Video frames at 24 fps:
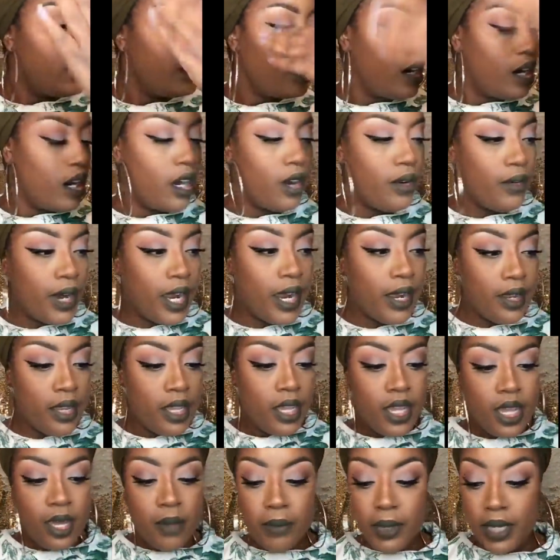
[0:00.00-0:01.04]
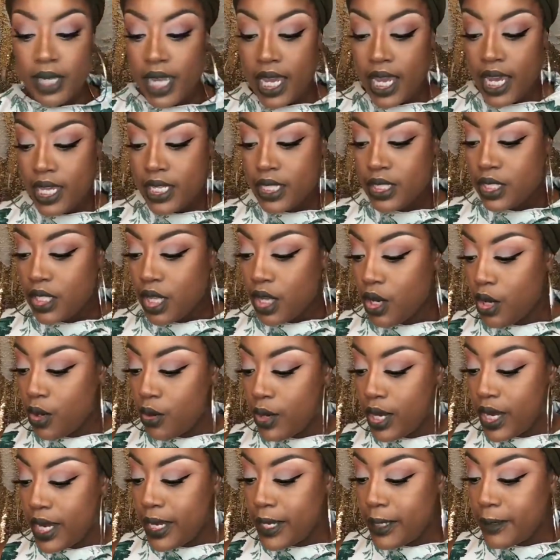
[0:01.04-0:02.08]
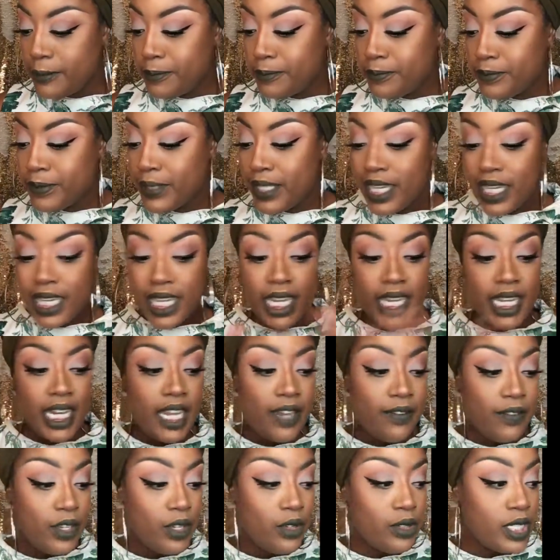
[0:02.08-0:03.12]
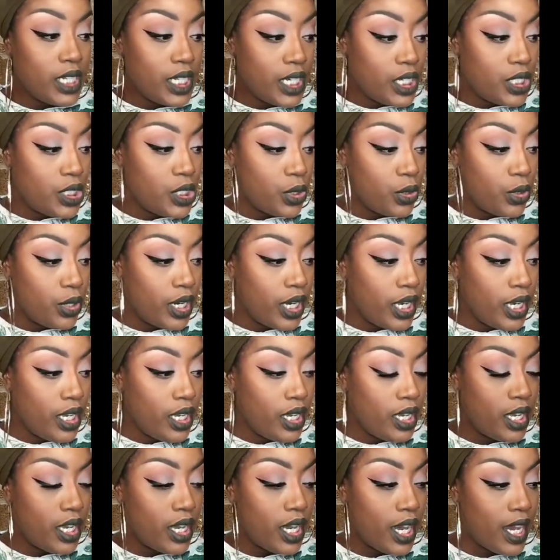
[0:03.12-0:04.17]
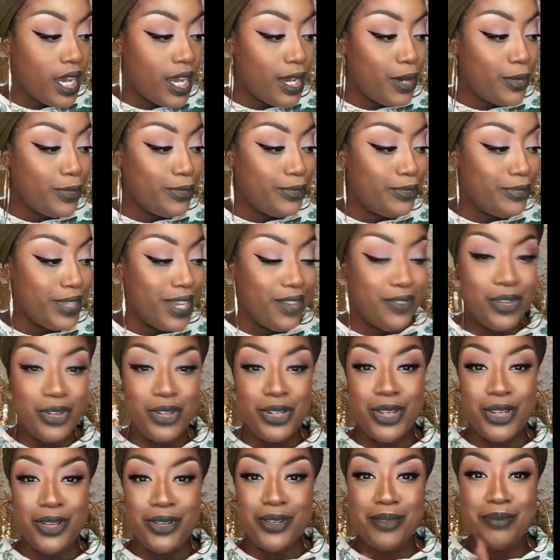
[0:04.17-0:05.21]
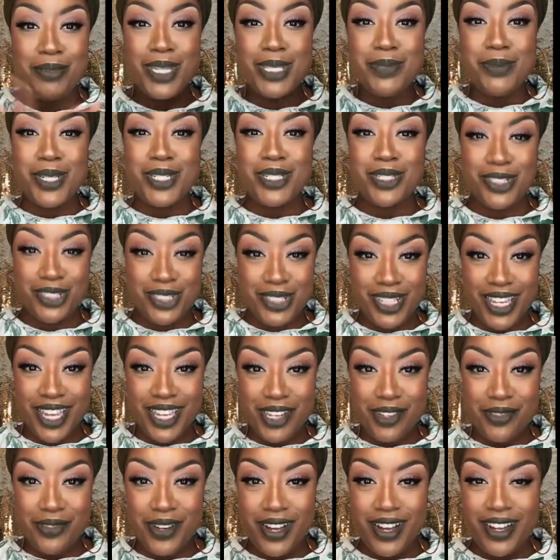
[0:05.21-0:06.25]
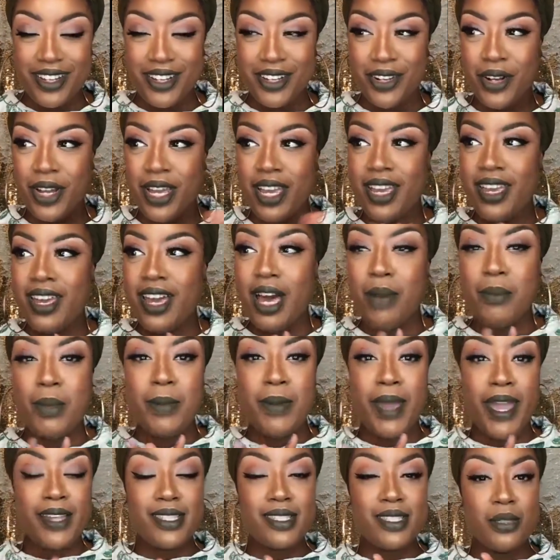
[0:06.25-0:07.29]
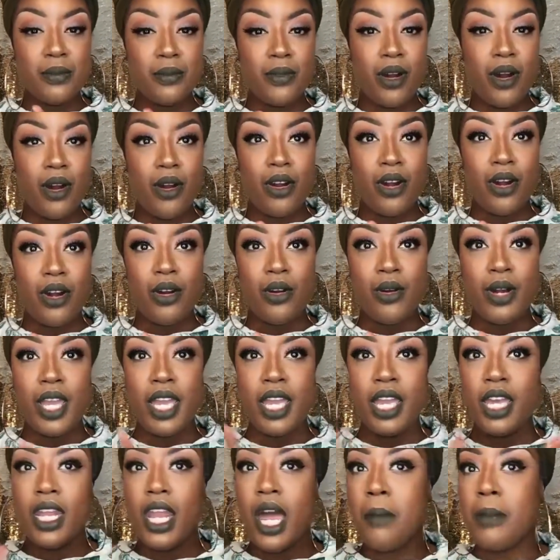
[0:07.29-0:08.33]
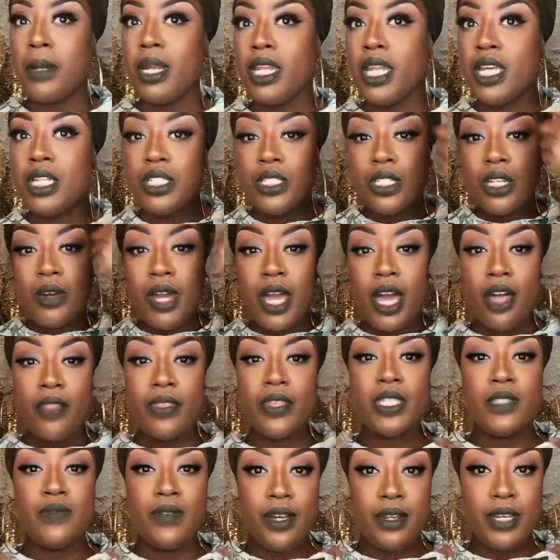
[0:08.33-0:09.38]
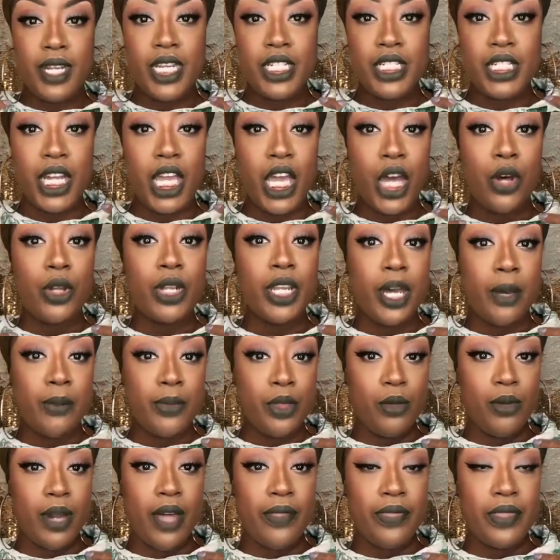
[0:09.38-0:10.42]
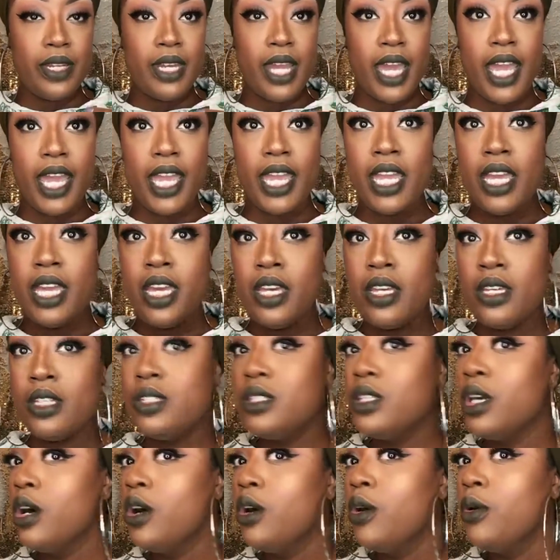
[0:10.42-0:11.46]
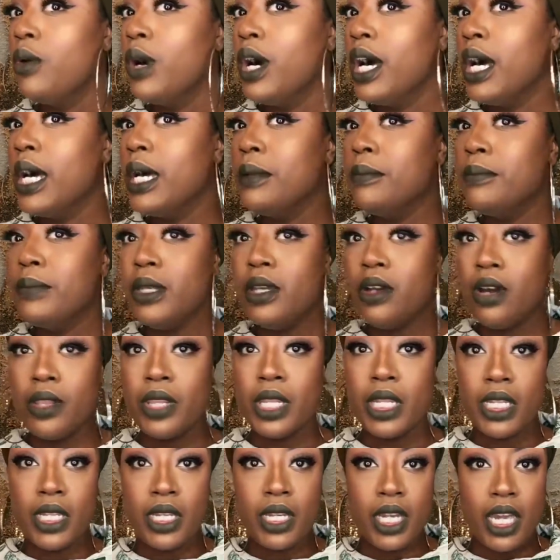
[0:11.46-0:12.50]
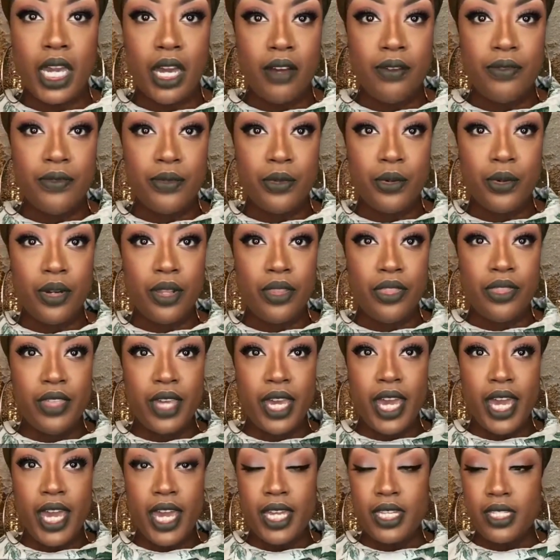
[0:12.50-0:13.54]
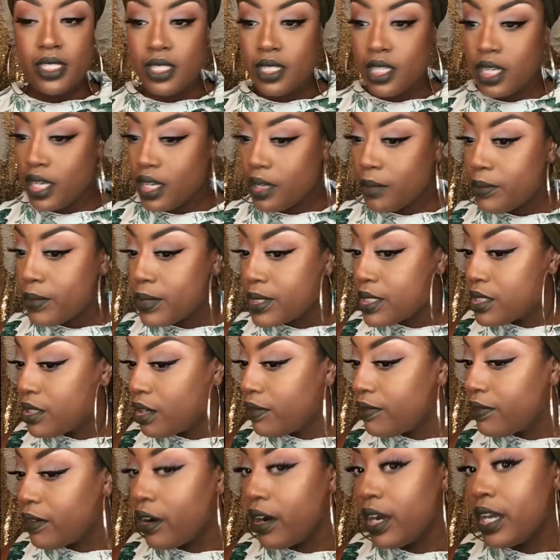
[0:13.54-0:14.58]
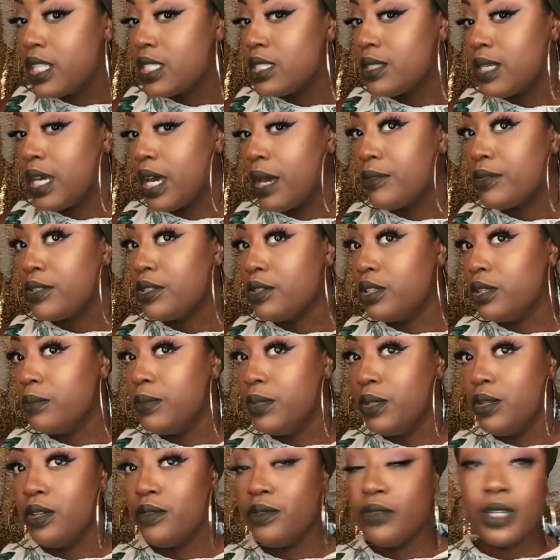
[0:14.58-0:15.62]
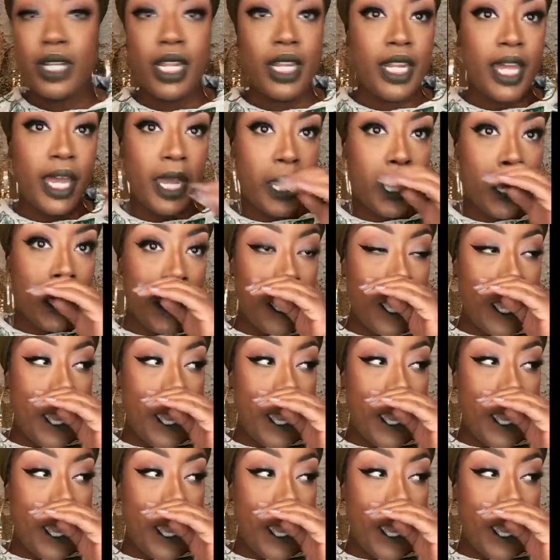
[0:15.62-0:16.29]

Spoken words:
All right. But yeah, so again, if you did enjoy, if you're new, please make sure that you like and follow. I'll be back tomorrow, and I'm going to let you know how this foundation held up throughout the day. So be on the lookout for that. But so far, it's absolutely beautiful. I like it.